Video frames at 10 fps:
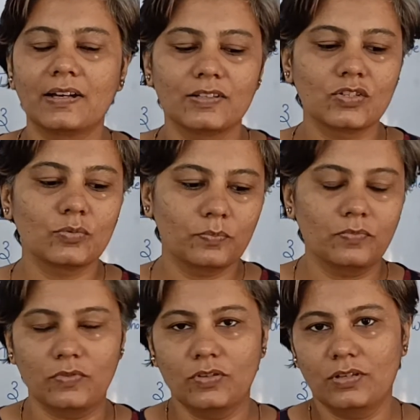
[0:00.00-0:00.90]
so
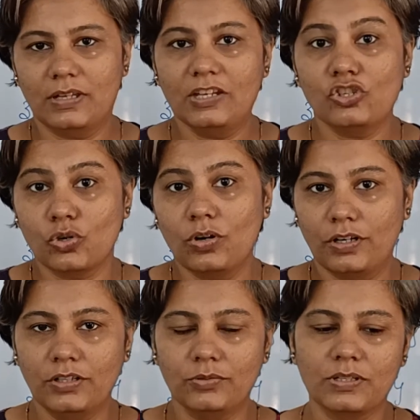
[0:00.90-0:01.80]
in
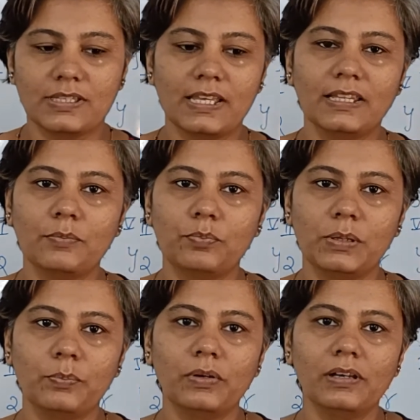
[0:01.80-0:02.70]
short, you can say that
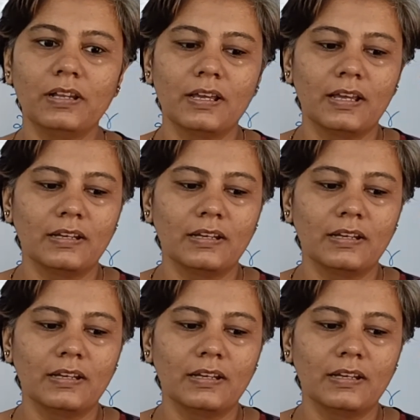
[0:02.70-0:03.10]
people